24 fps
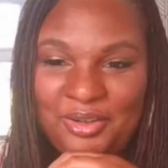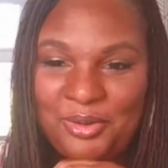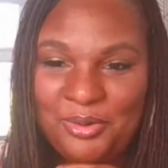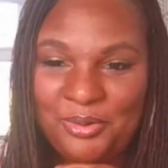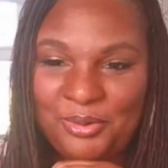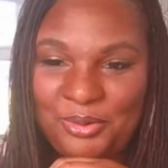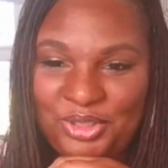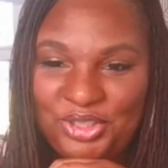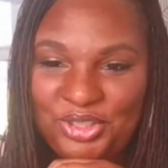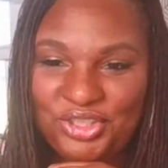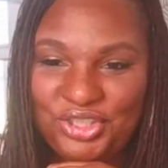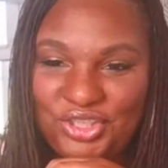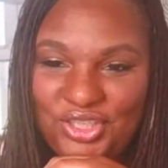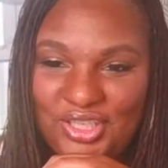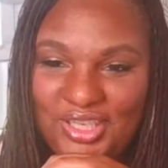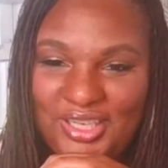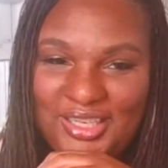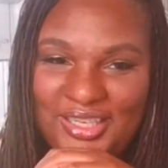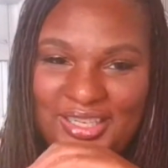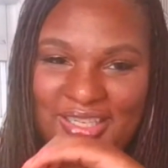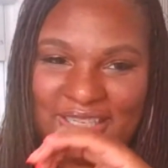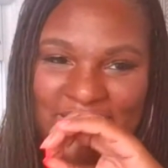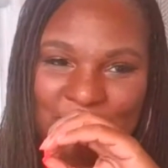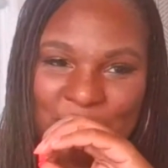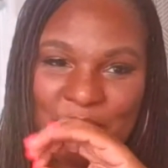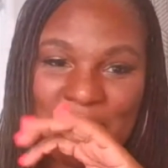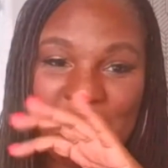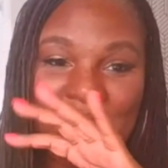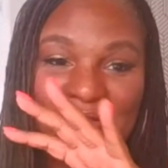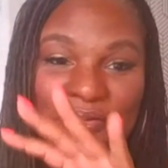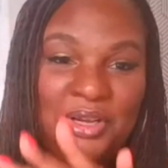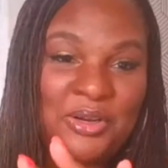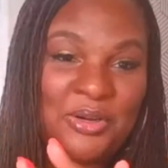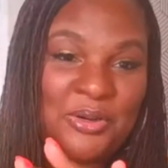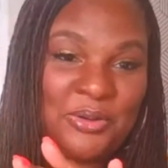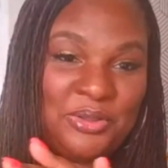coach,
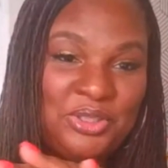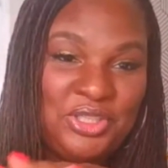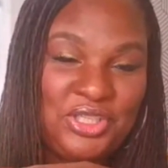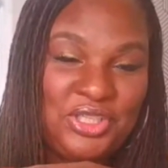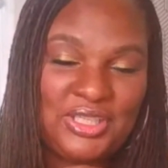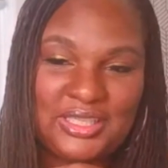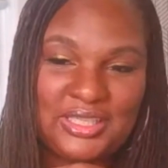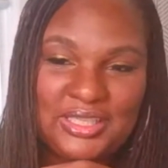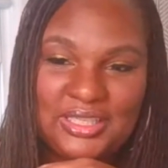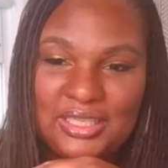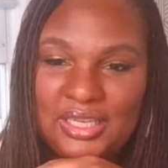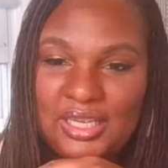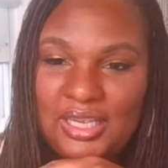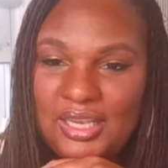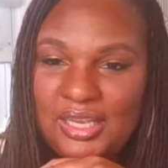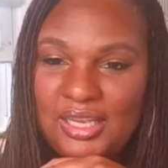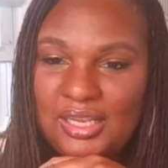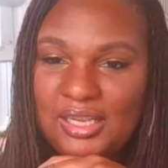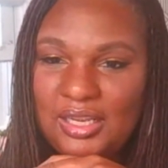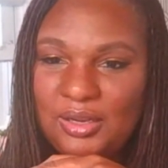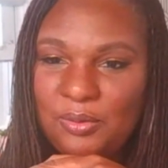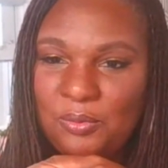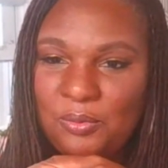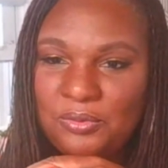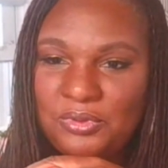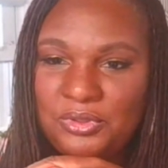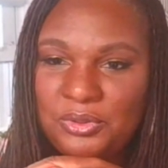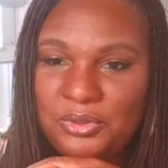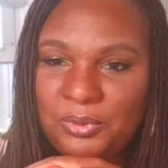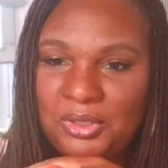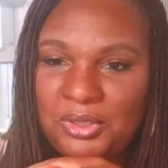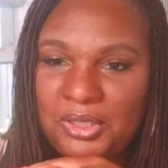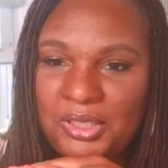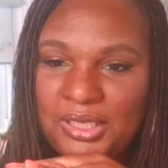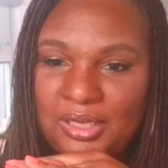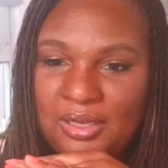one of our coaches,
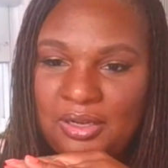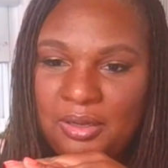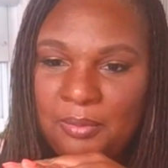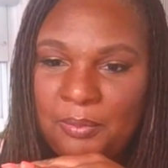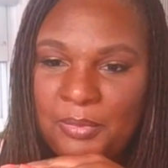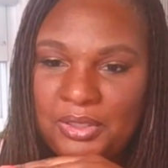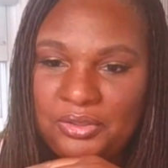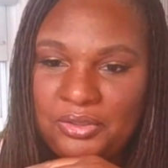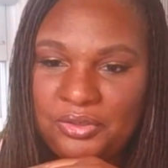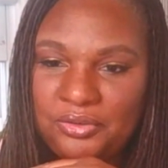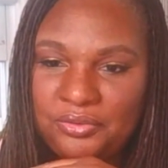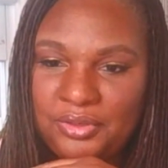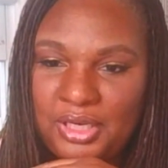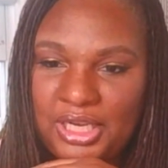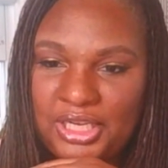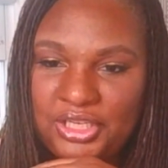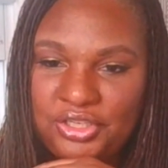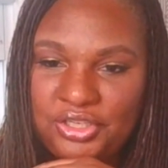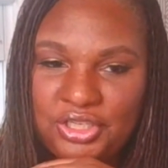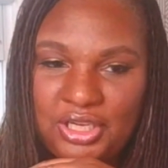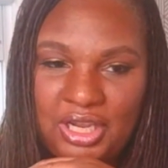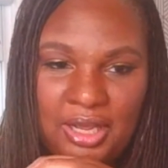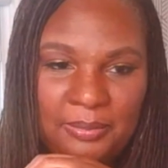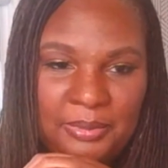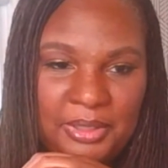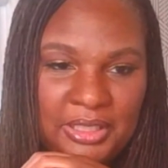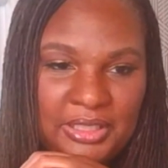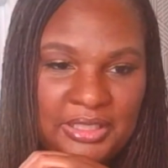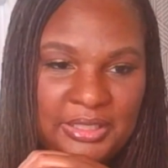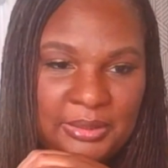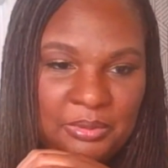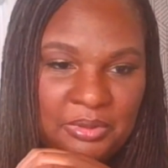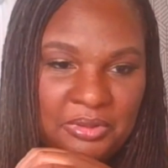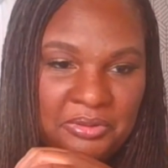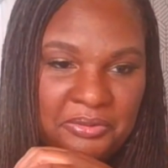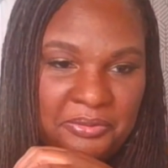doing a great job,
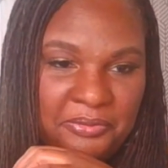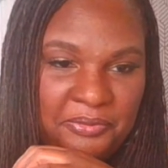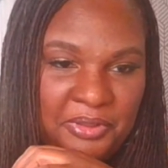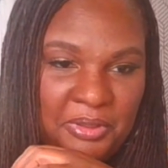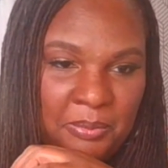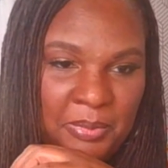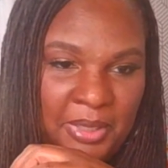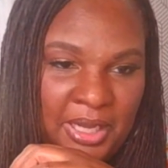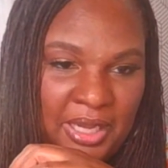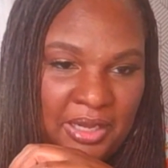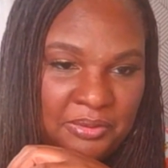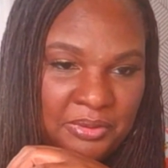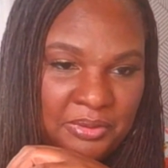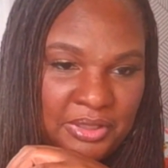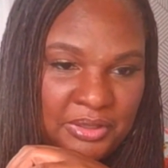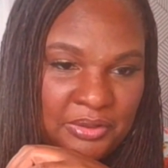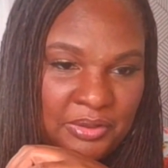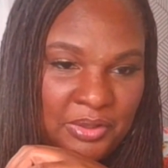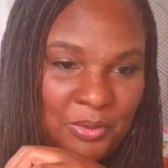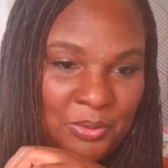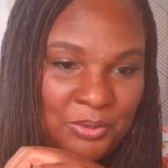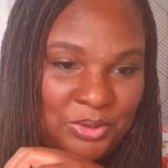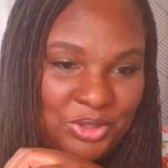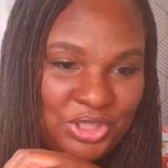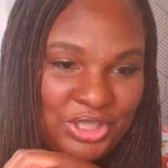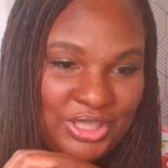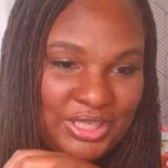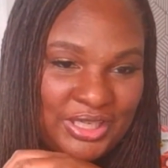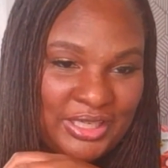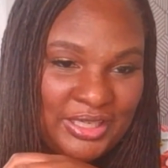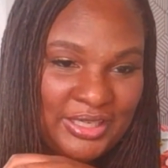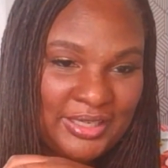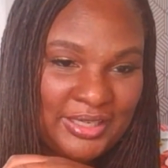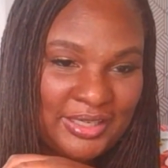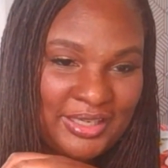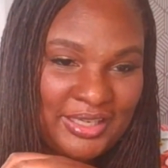getting some good feedback on the
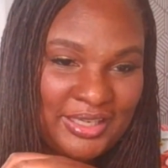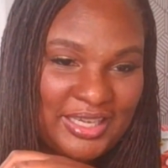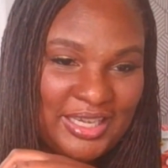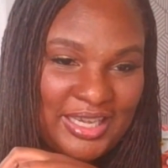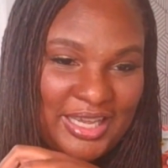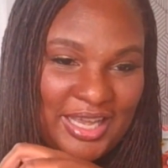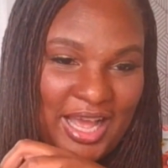coaching.